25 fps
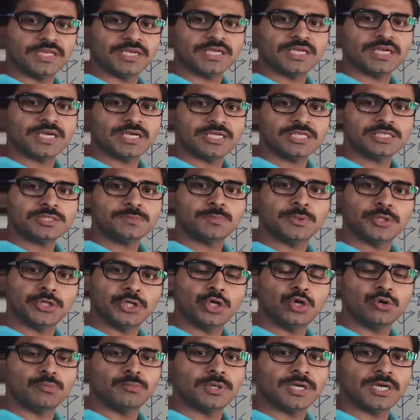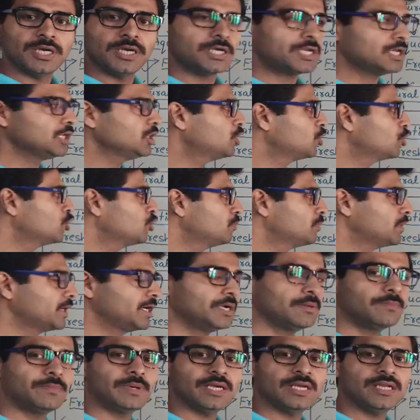area is predominantly
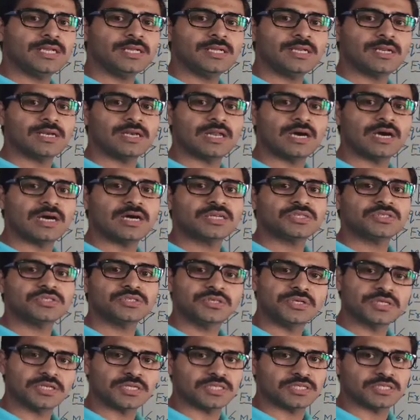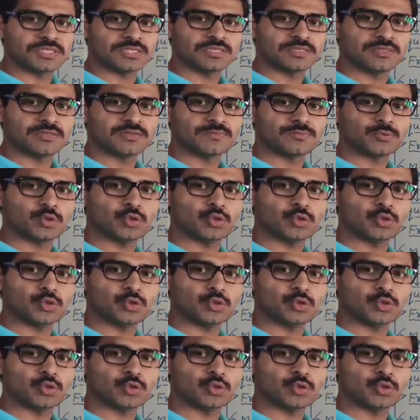occupied by large trees.